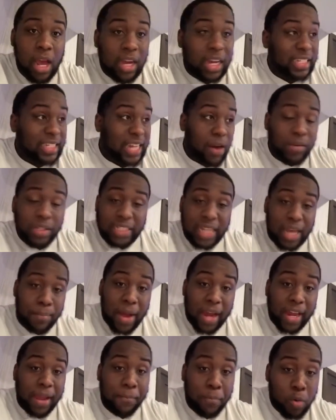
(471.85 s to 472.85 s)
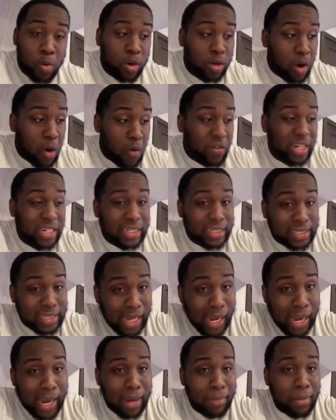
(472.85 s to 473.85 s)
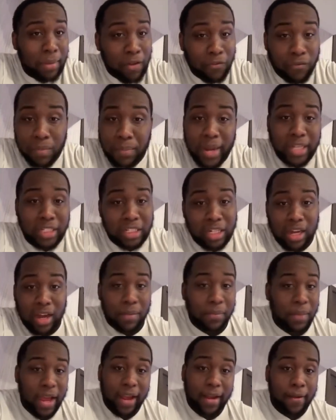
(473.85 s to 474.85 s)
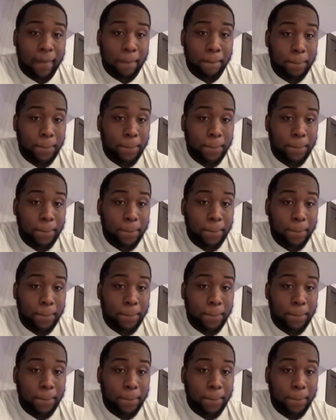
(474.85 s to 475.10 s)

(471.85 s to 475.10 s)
Because every time I get pulled over, the same information come back.